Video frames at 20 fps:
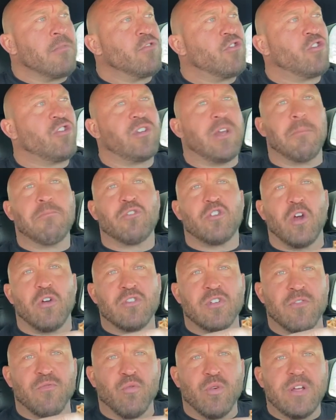stem
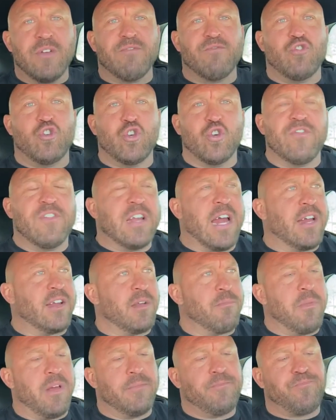cells have
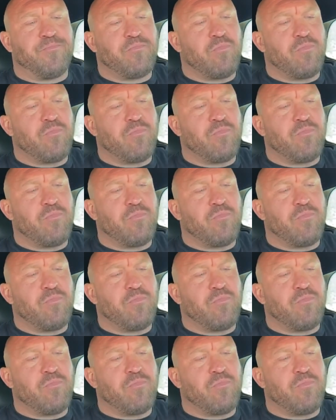rejuvenated me.